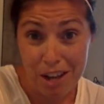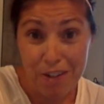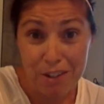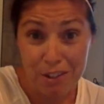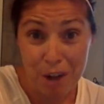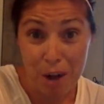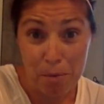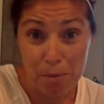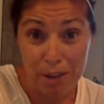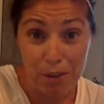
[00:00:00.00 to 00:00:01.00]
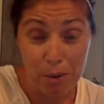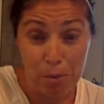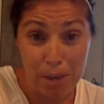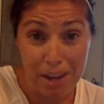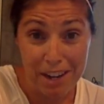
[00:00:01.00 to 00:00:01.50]
does not make your
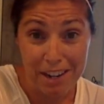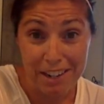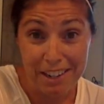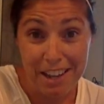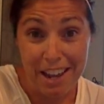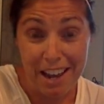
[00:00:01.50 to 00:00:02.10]
pain